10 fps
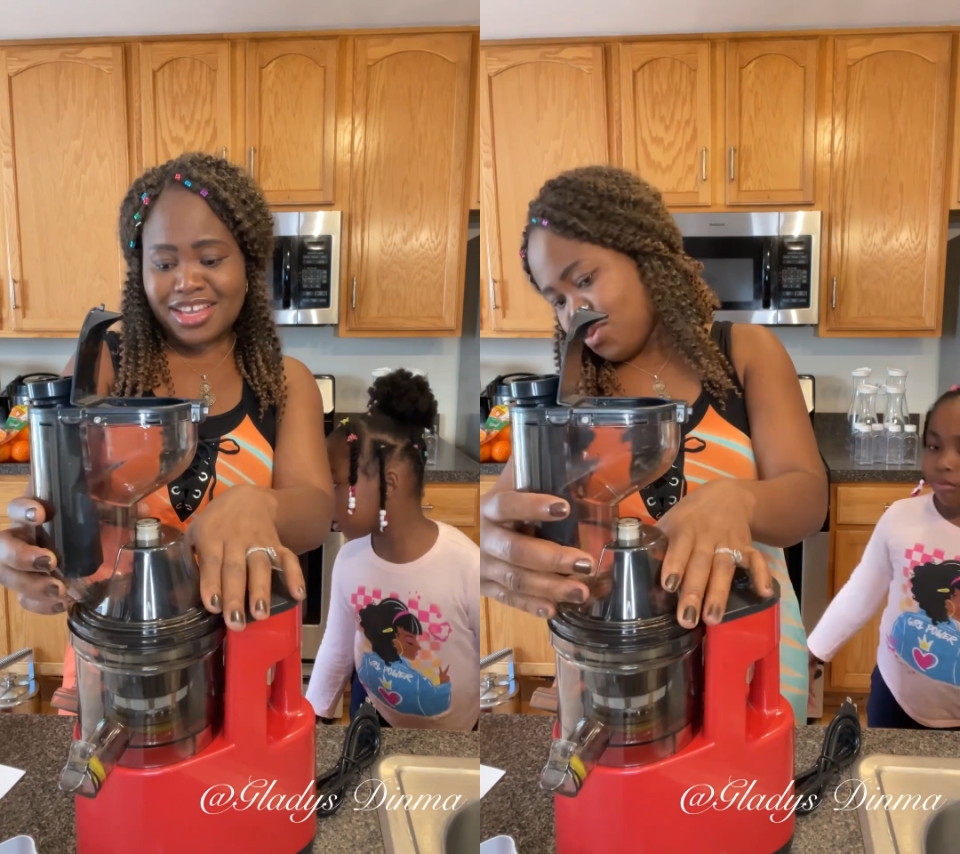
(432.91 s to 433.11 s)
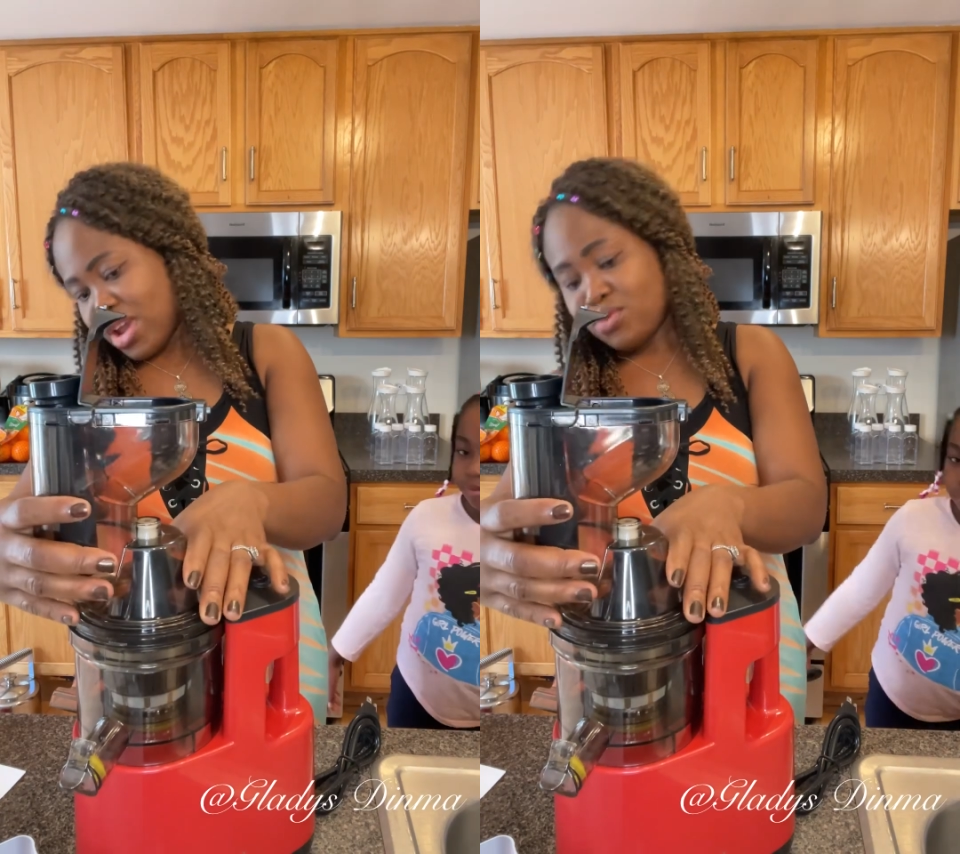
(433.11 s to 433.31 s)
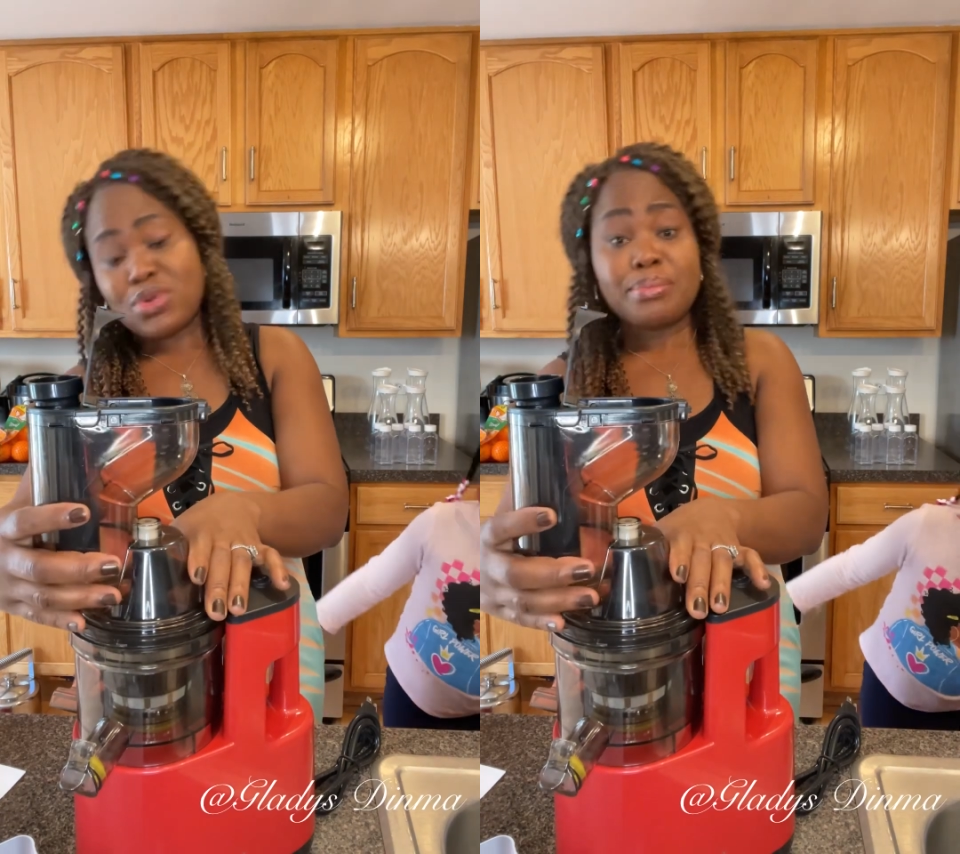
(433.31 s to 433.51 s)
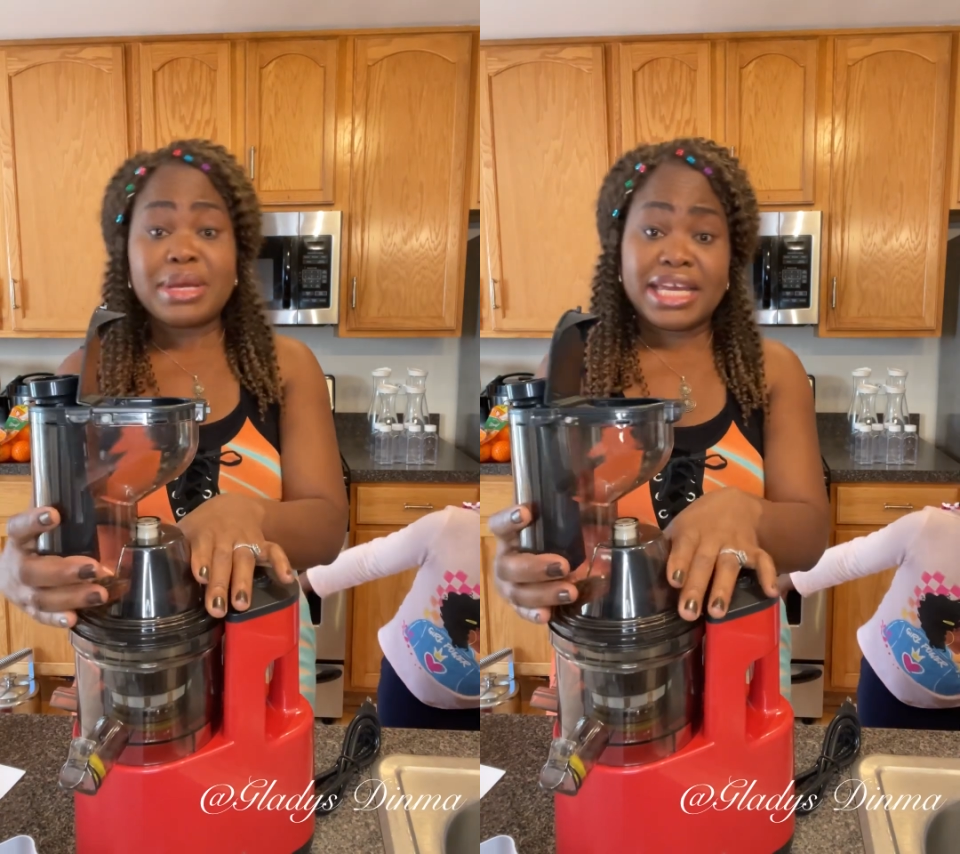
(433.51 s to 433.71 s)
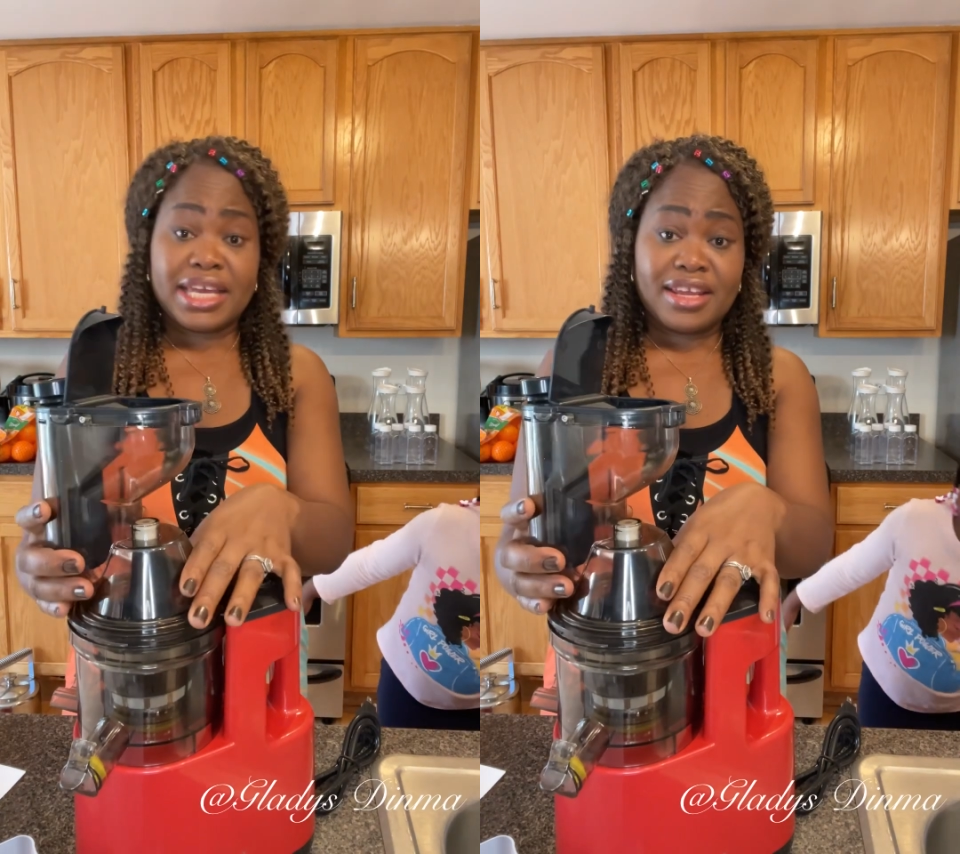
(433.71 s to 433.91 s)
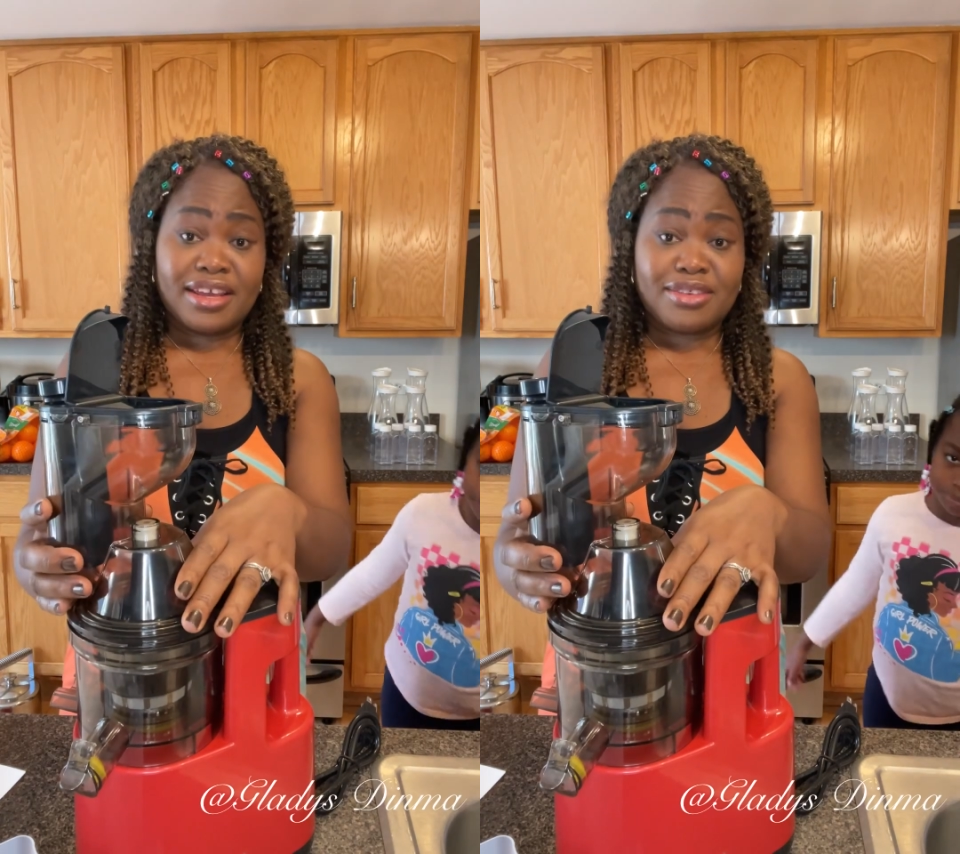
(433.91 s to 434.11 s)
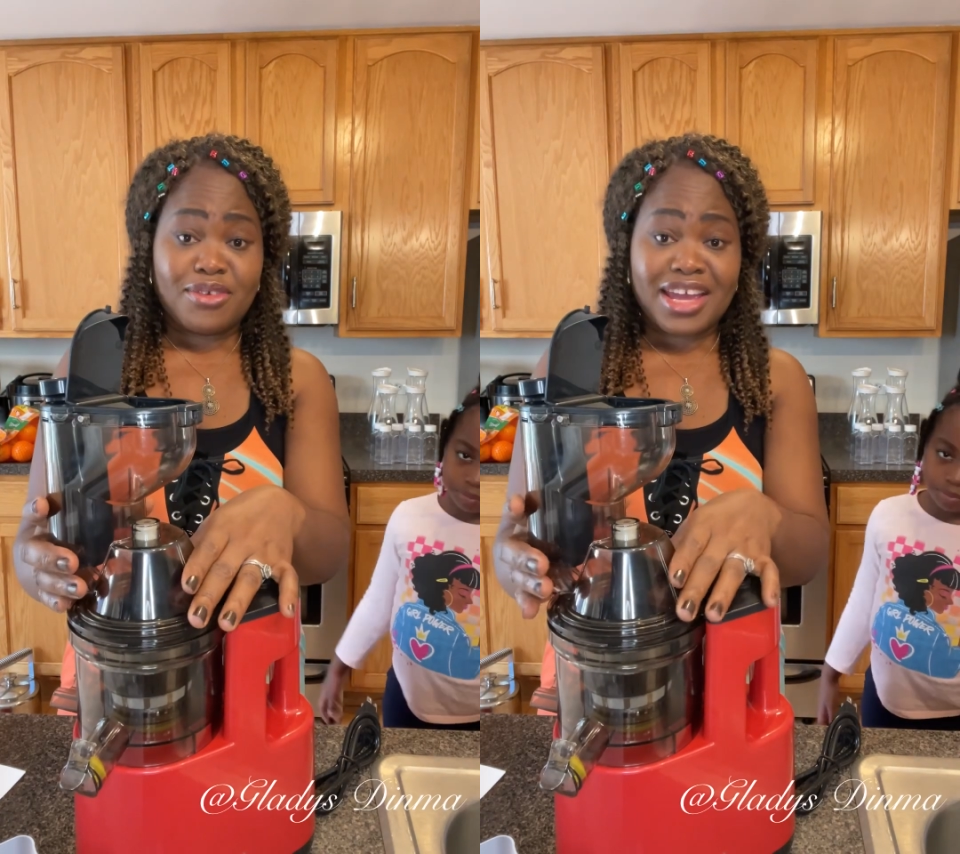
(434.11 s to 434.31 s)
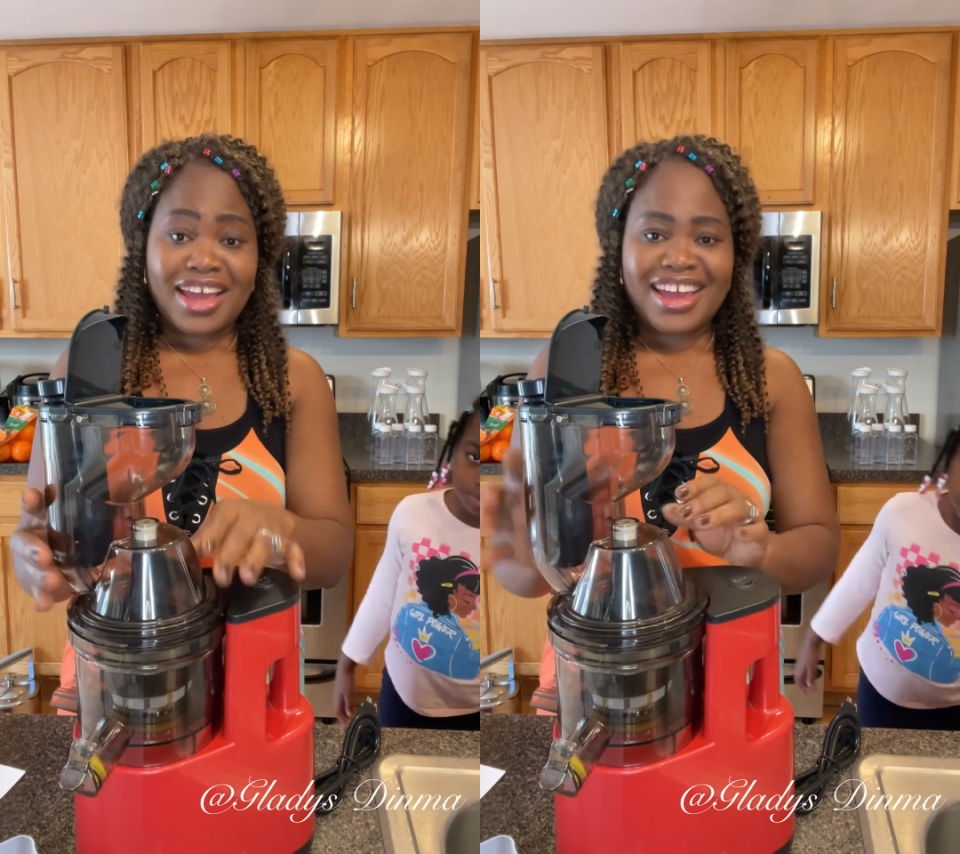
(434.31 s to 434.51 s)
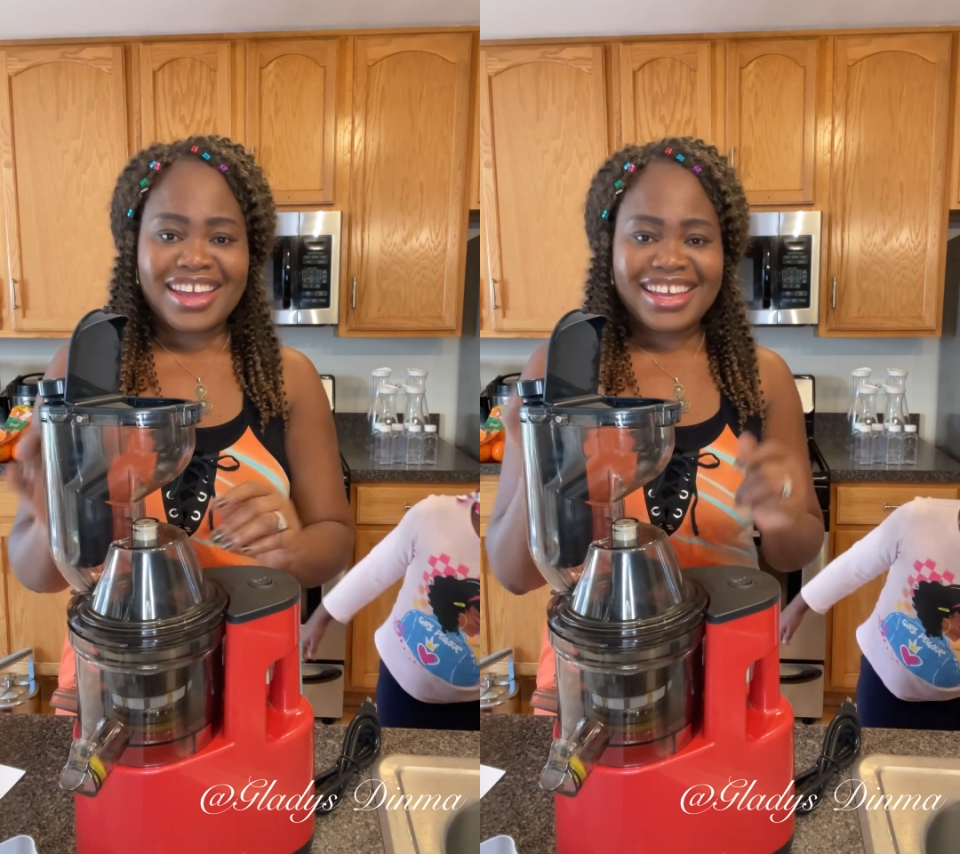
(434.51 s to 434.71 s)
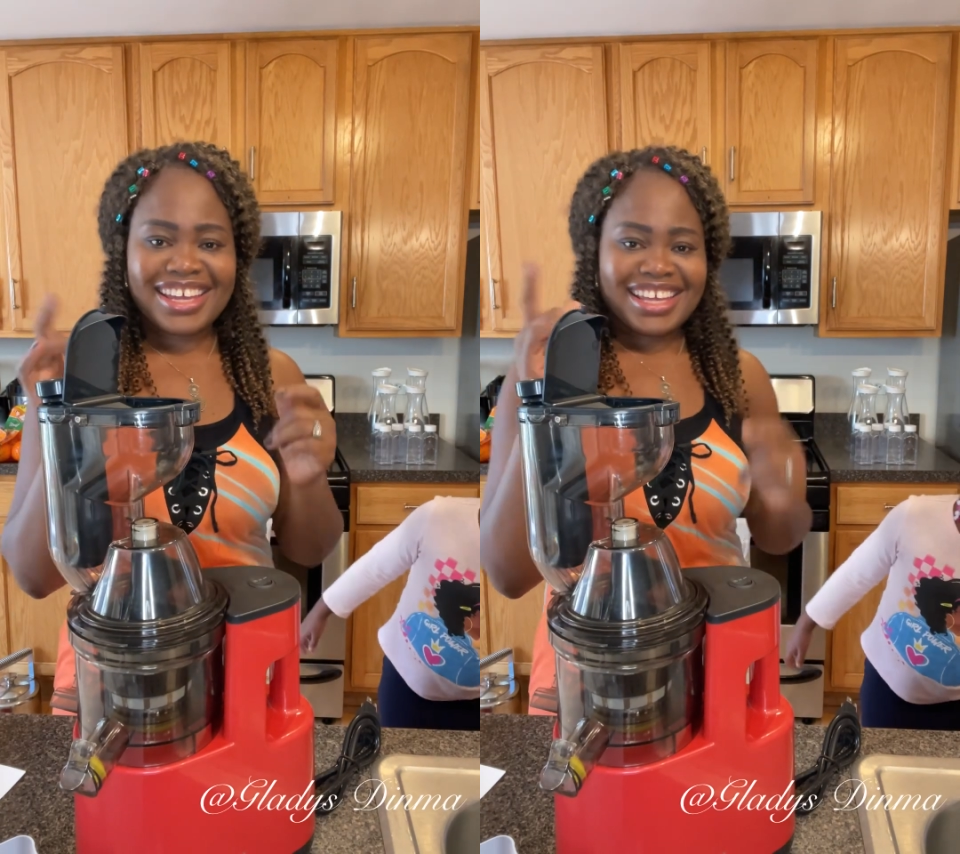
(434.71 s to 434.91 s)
when we're making it. Okay.